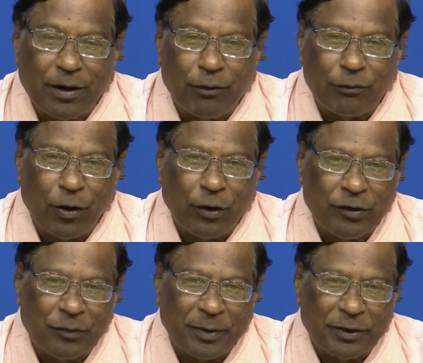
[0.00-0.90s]
of all
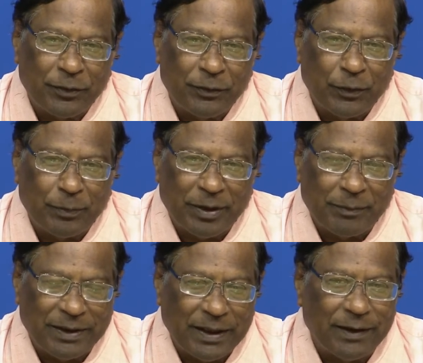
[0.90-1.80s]
spectroscopic
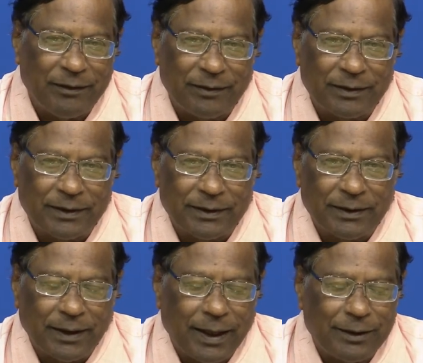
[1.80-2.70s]
methods,
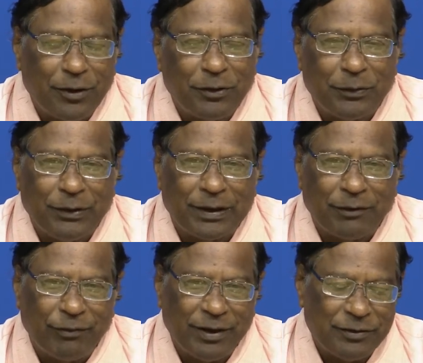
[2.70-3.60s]
I thought we will
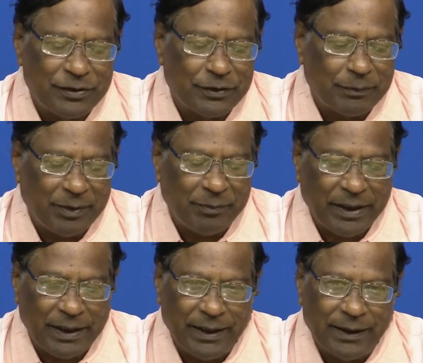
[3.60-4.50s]
refresh your
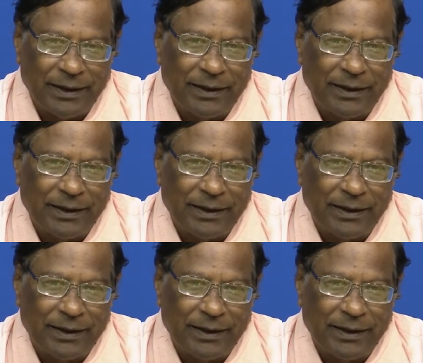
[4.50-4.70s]
memory